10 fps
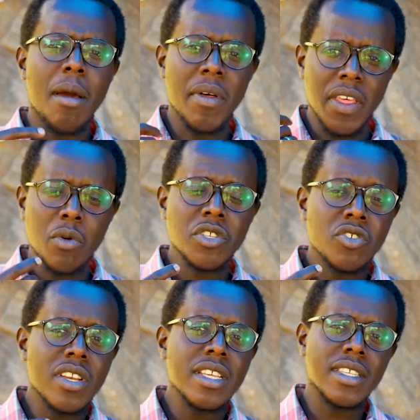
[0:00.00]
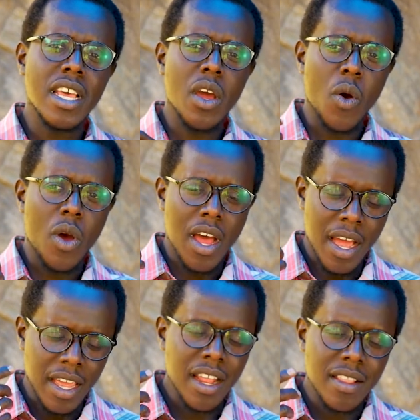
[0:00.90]
But the question is,
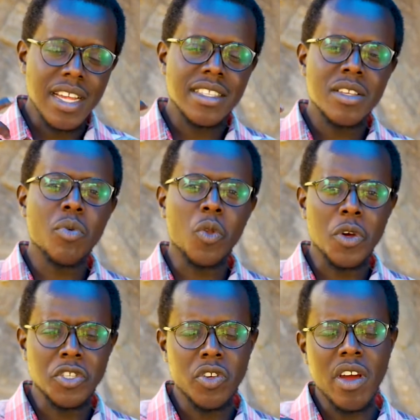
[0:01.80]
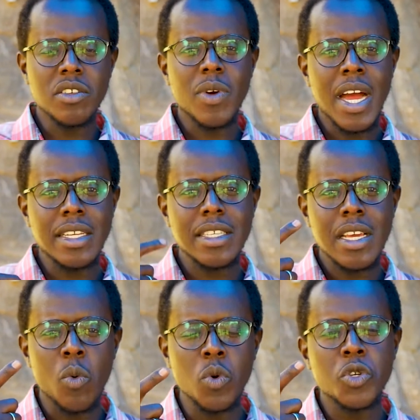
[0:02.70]
again, that simple question I want to ask.
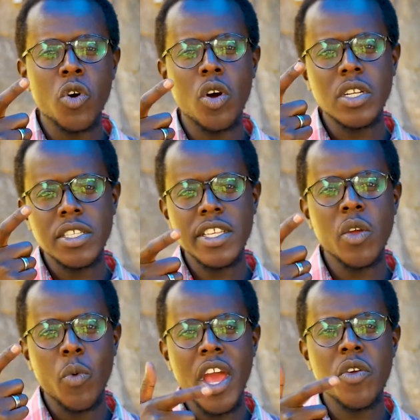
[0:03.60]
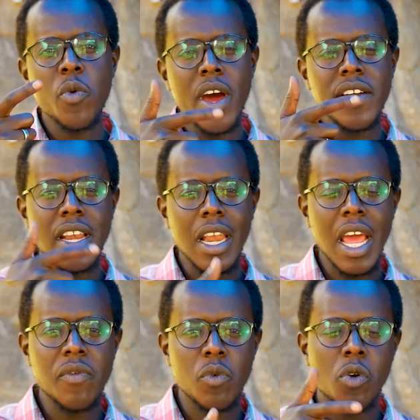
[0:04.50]
Would God see where you are in
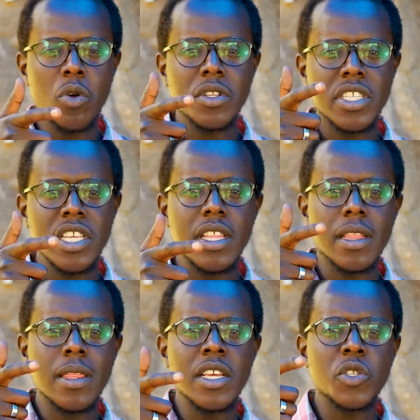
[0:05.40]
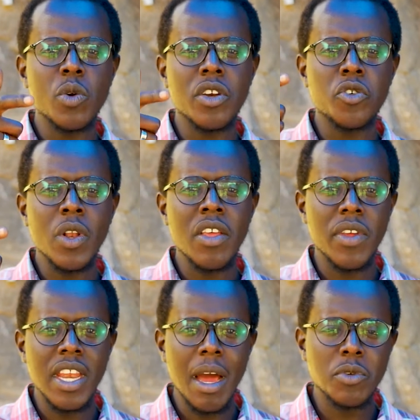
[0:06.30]
life? Would God see the things you are
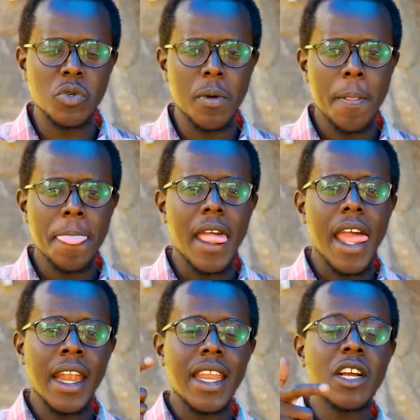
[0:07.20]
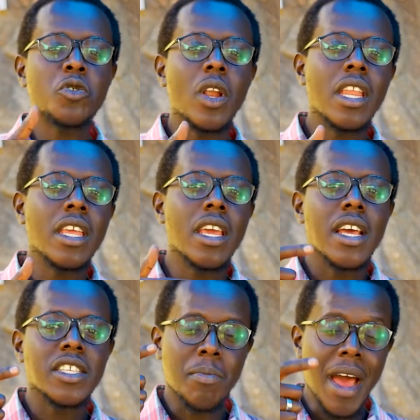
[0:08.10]
living up to and actually
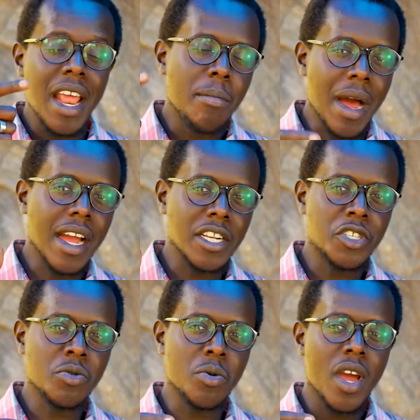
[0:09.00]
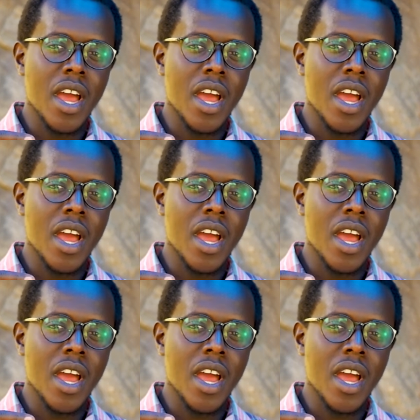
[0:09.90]
smile back at you?